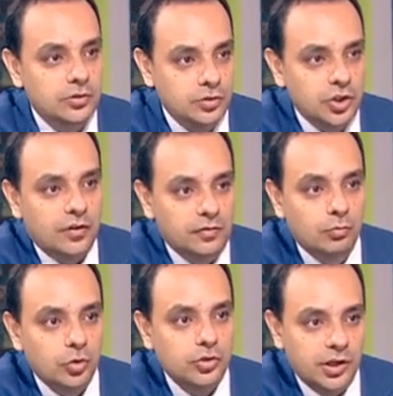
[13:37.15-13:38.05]
just
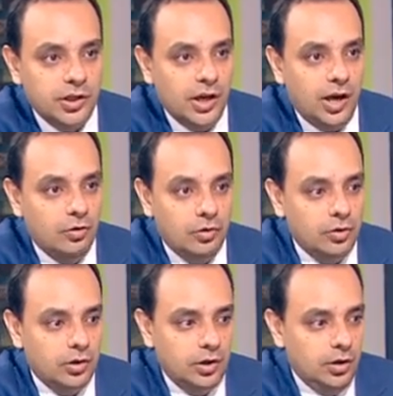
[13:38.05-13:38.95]
bordering
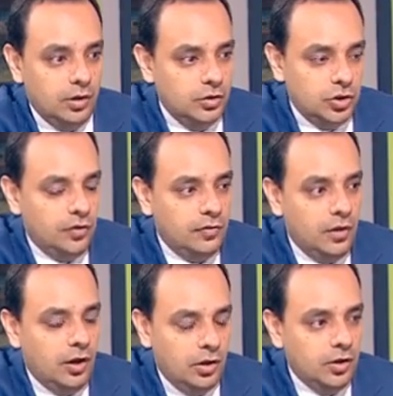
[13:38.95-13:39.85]
our
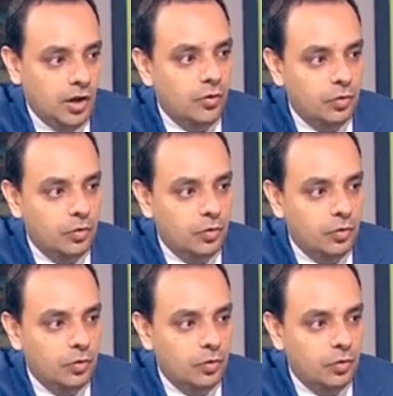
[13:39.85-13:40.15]
in our